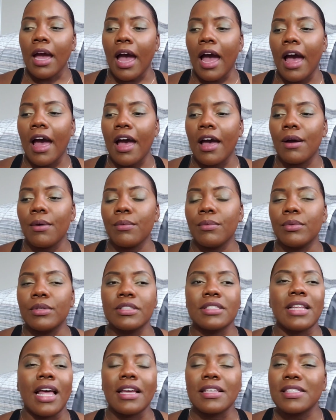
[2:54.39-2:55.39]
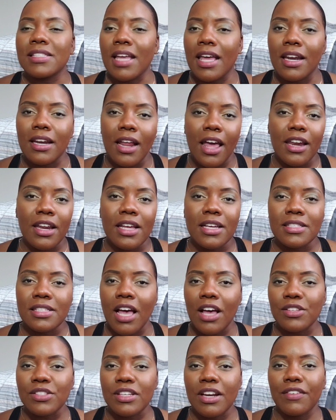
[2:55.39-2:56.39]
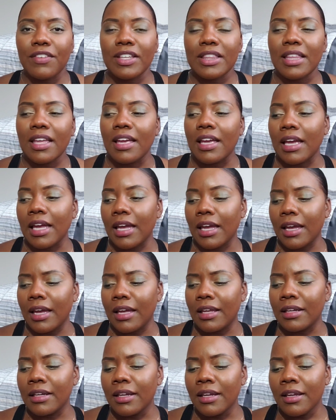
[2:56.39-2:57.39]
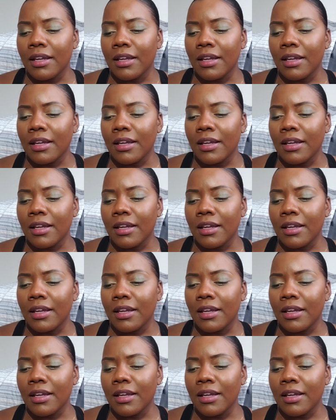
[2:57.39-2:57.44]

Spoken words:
I was like standing out at his house and everything, and